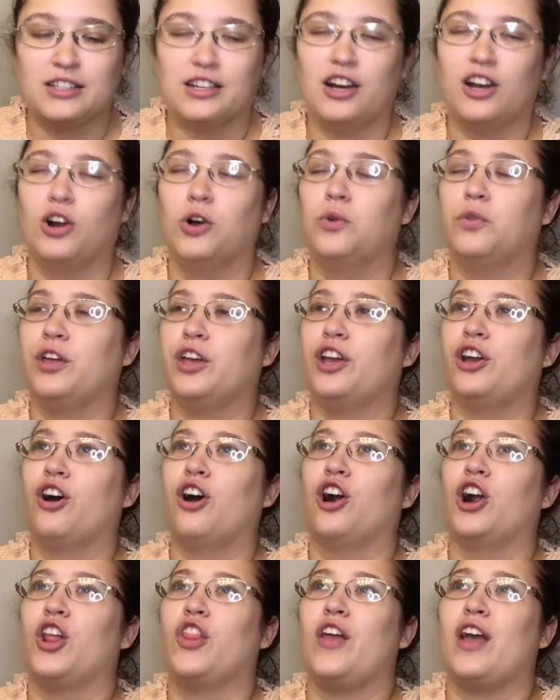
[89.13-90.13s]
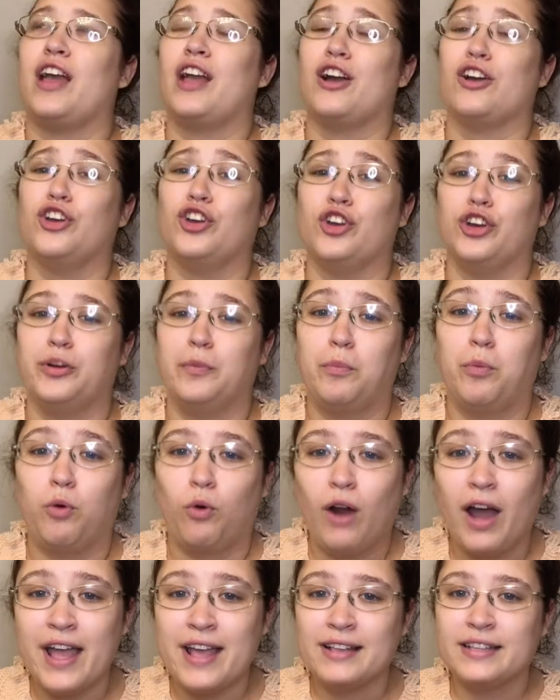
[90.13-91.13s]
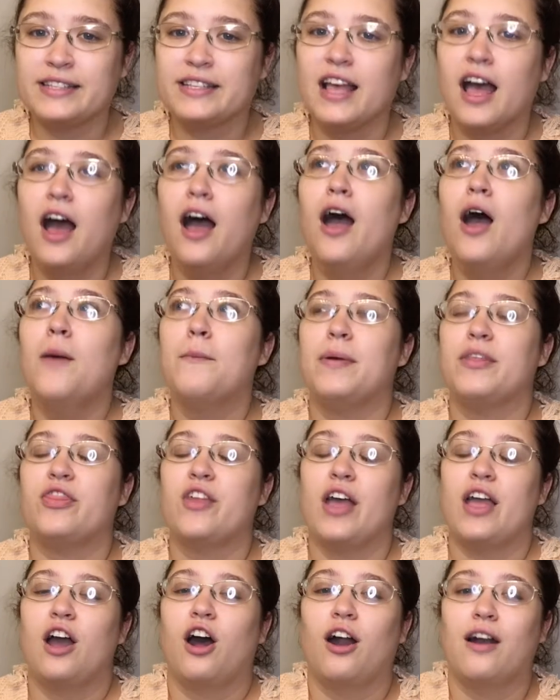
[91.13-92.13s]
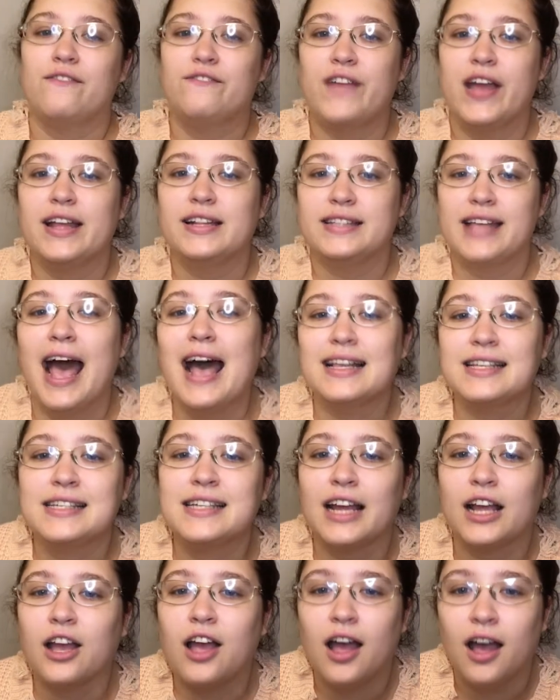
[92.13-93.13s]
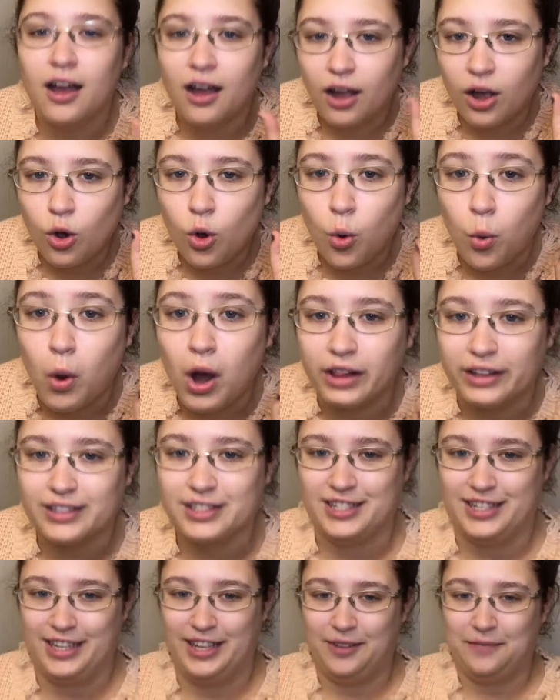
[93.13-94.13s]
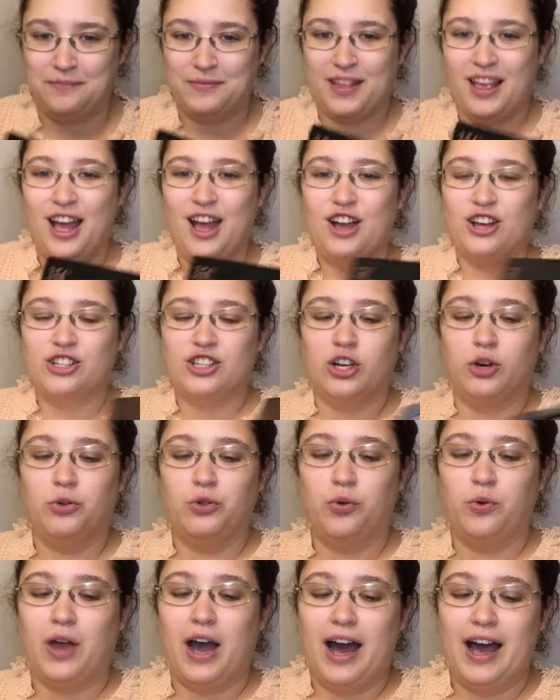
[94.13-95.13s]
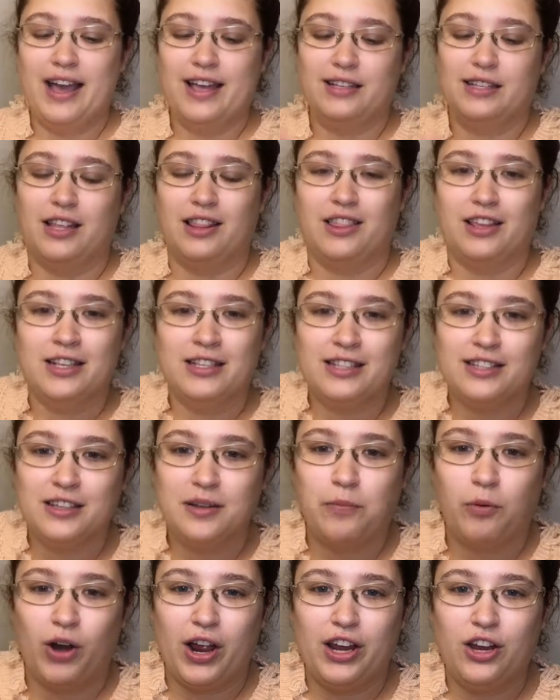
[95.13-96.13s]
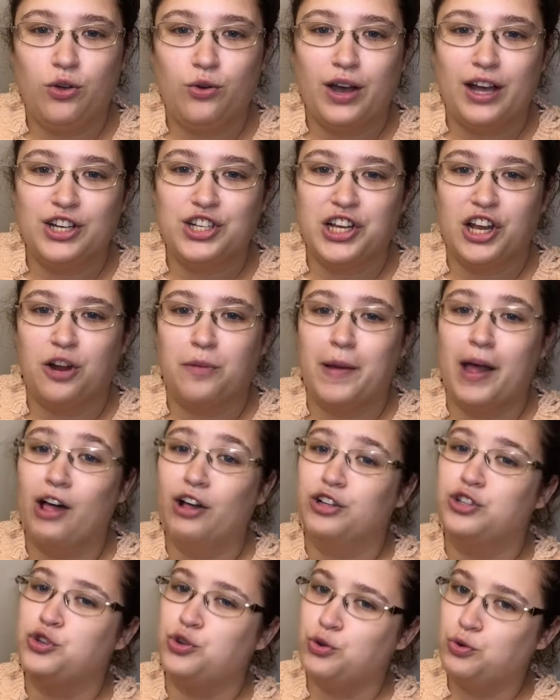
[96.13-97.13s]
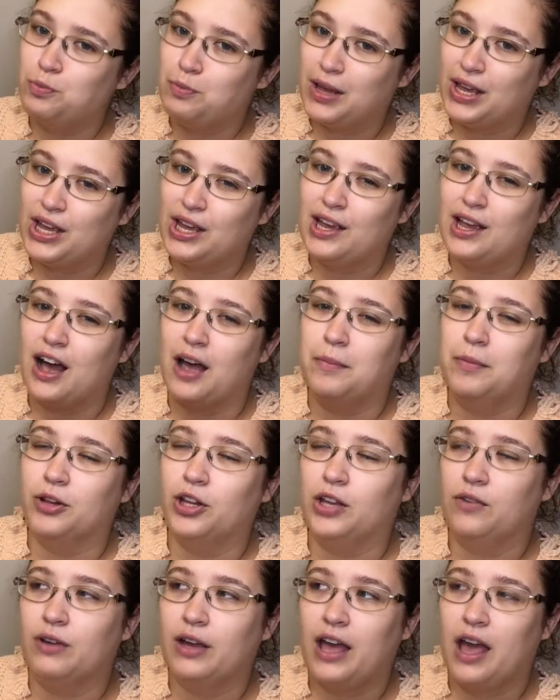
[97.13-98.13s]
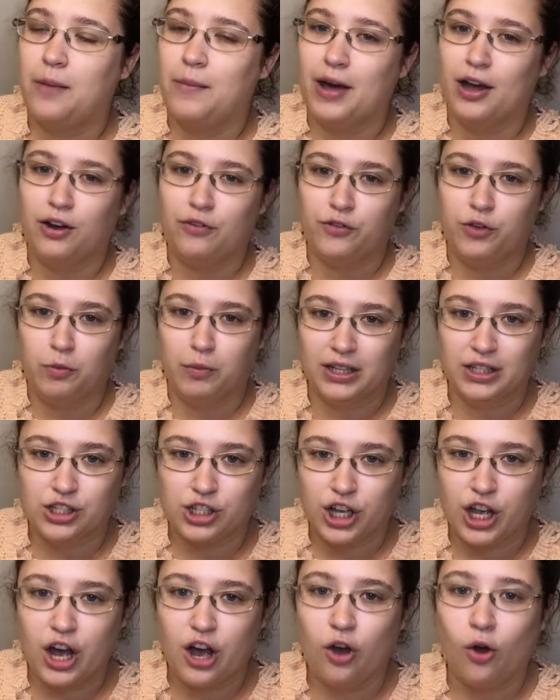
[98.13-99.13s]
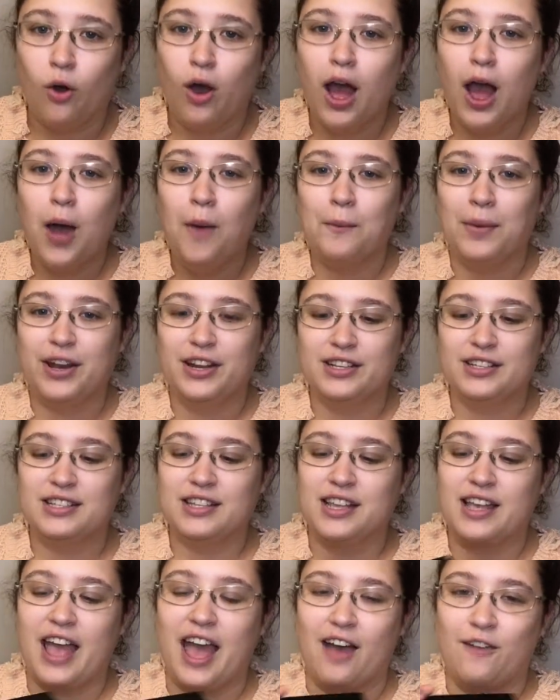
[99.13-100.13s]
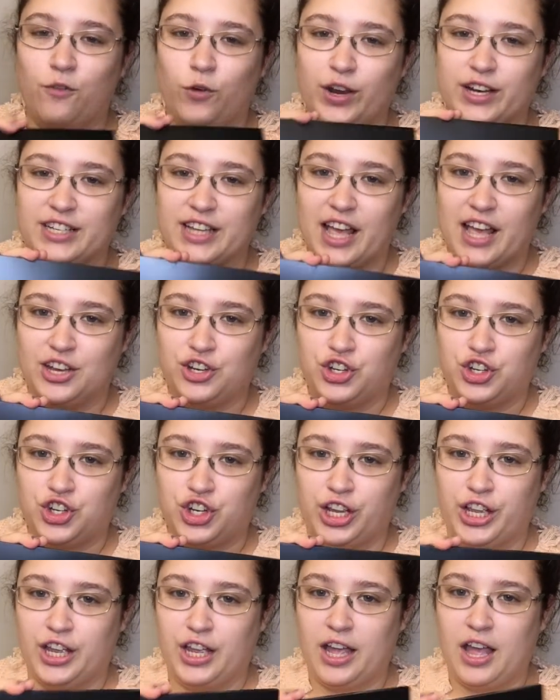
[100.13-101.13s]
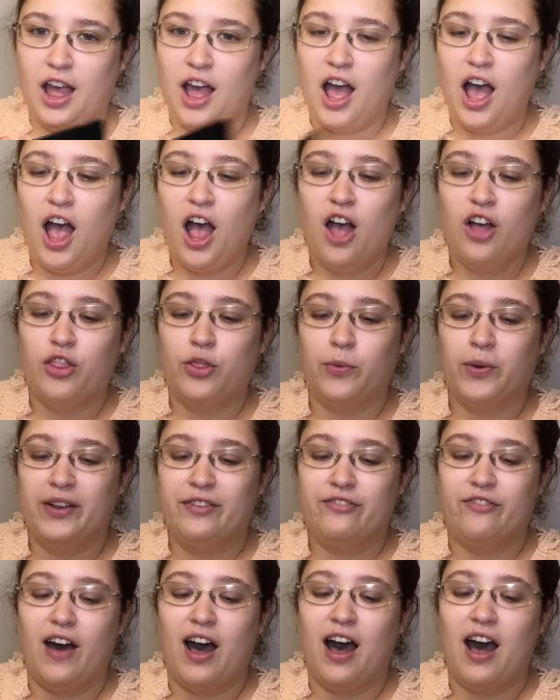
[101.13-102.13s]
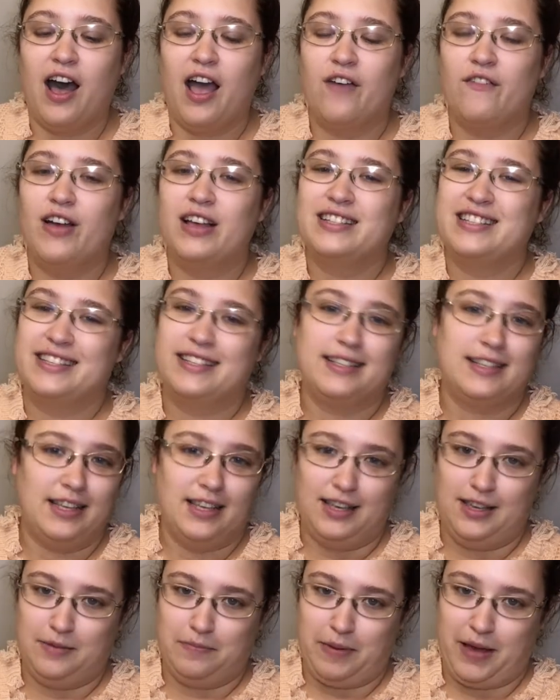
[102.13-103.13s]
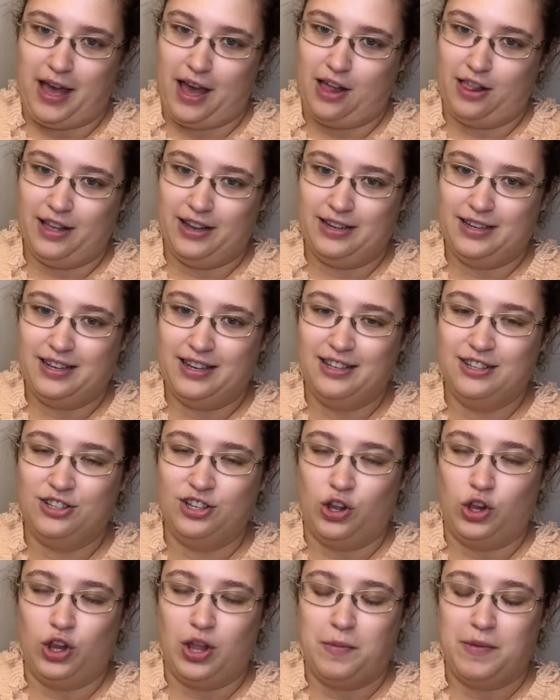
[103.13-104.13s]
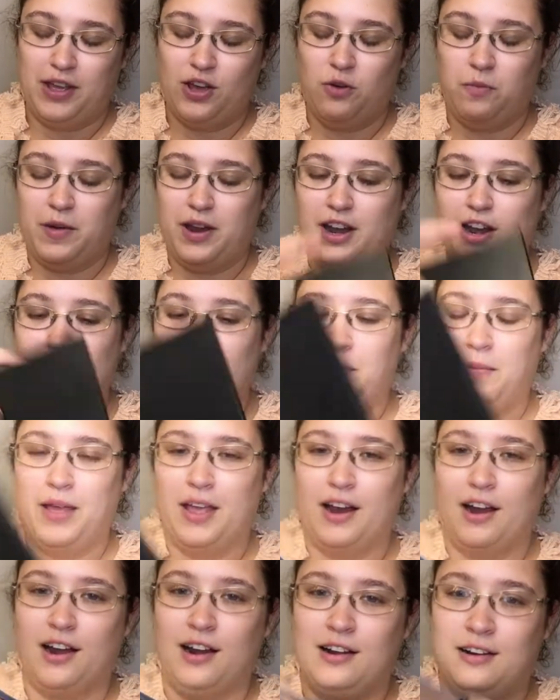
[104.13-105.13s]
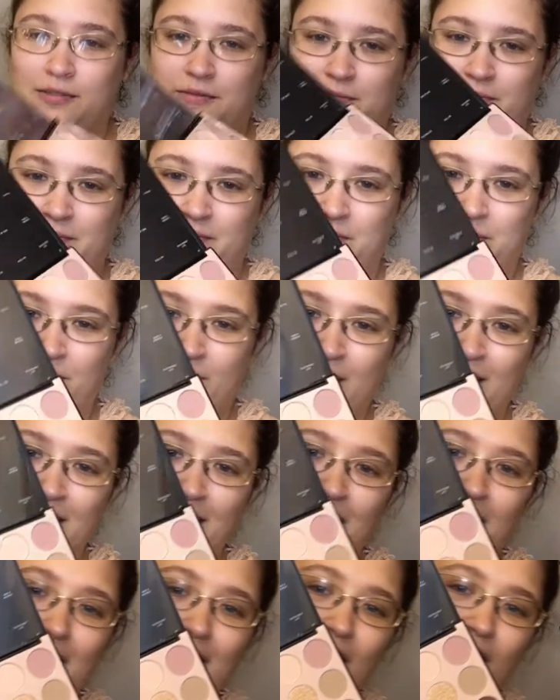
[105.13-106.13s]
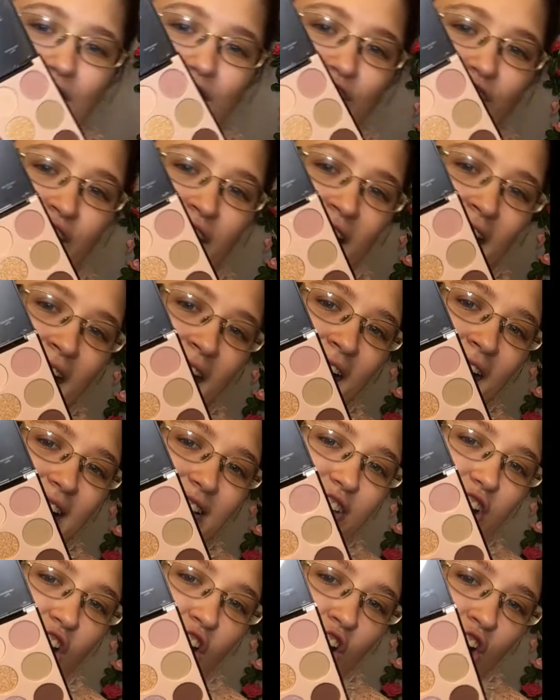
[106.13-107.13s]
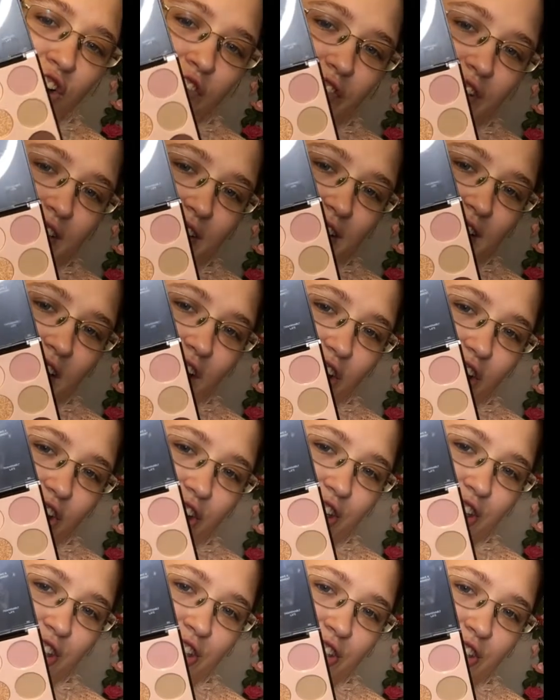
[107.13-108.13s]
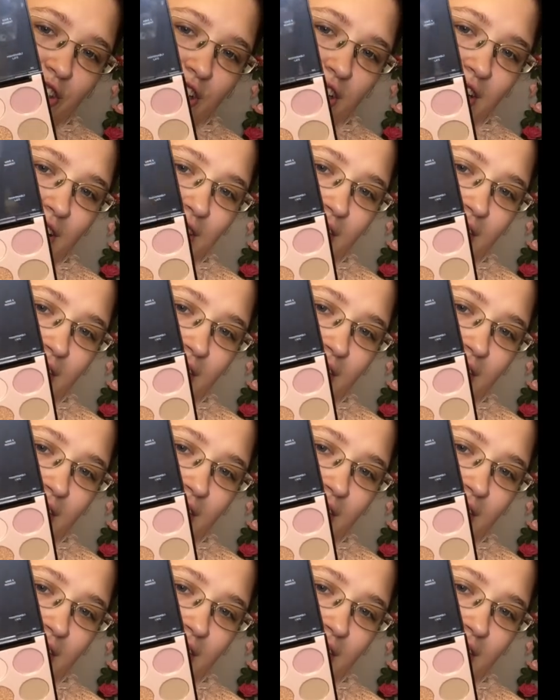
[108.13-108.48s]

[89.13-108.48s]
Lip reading: Not only are they a good price, but they are fantastic quality. So you guys, this is a brand new eyeshadow palette to me. I believe it came out a few months ago, but it is the Everyday Chic 35C palette. So let me open it up here. Look at all of these colors.